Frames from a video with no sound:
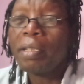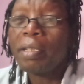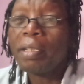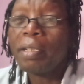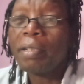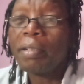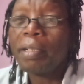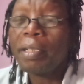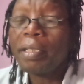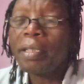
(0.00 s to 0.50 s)

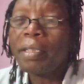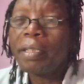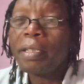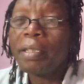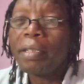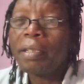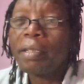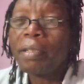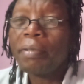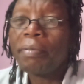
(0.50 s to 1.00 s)
right?
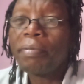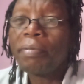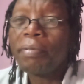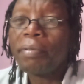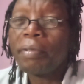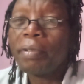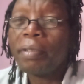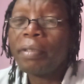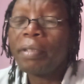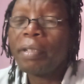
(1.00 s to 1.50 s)
If
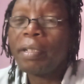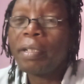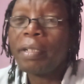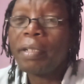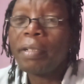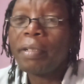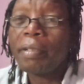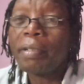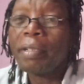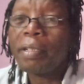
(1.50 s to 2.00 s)
in
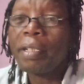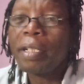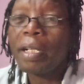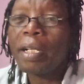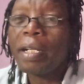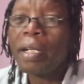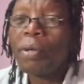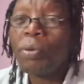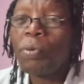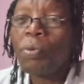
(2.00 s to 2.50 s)

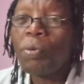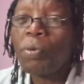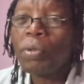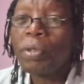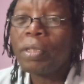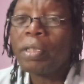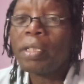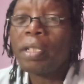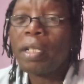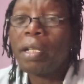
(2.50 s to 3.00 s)
like a
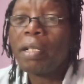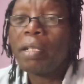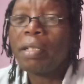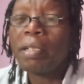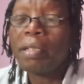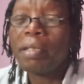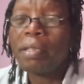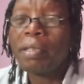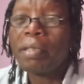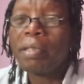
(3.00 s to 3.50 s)
quanta
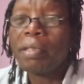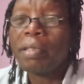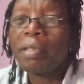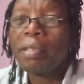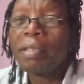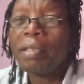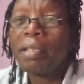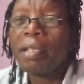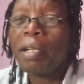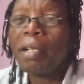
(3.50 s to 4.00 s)

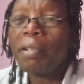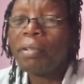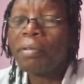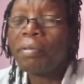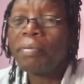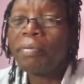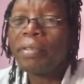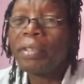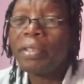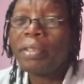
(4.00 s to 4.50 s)
out
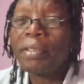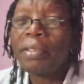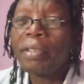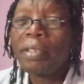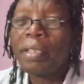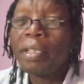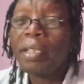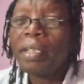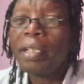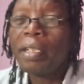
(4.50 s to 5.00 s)
of this,
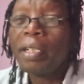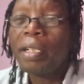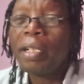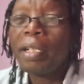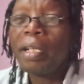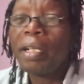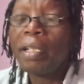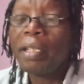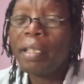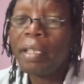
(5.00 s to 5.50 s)

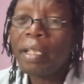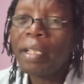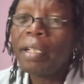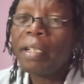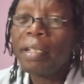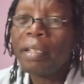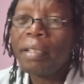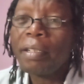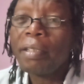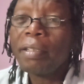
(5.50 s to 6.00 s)
and
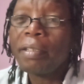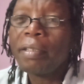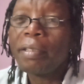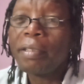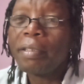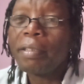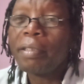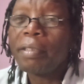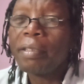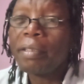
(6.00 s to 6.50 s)
then
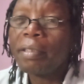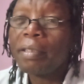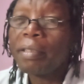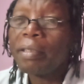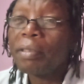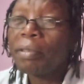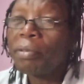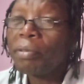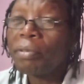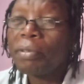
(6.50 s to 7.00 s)

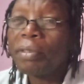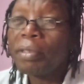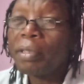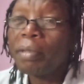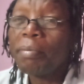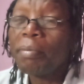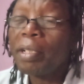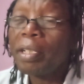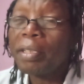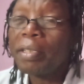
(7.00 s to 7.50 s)
you
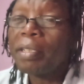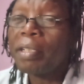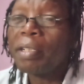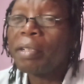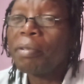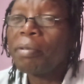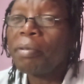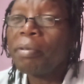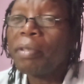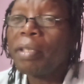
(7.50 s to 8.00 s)
seamlessly
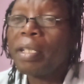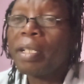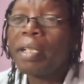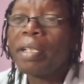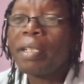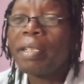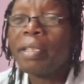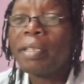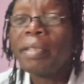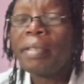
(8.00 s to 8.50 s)
go there.
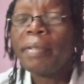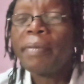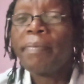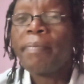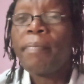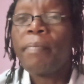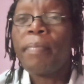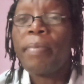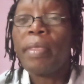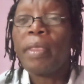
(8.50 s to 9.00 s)

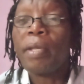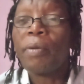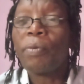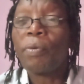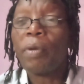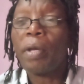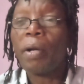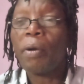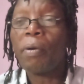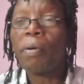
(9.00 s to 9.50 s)

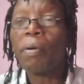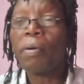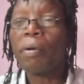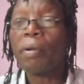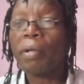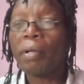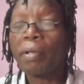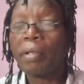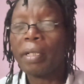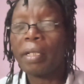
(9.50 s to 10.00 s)
We are all
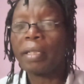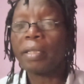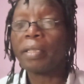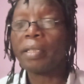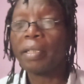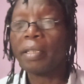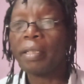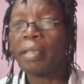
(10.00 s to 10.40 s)
connected